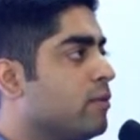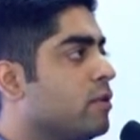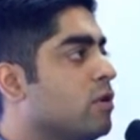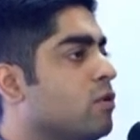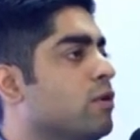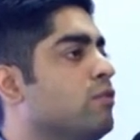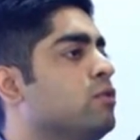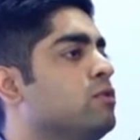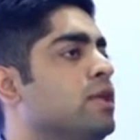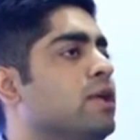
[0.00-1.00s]
You know, if
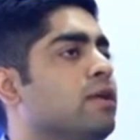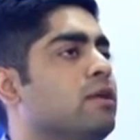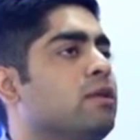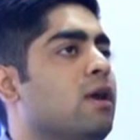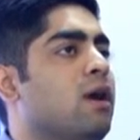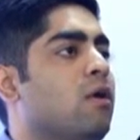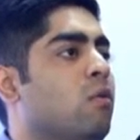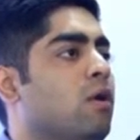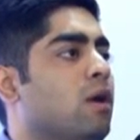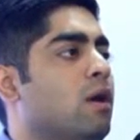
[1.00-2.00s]
you see
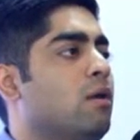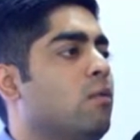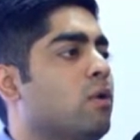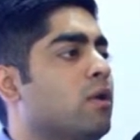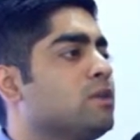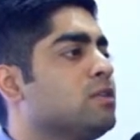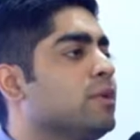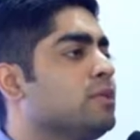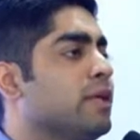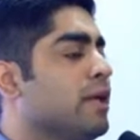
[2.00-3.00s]
what all
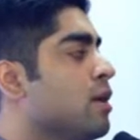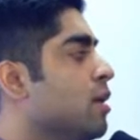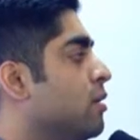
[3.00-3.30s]
customers see,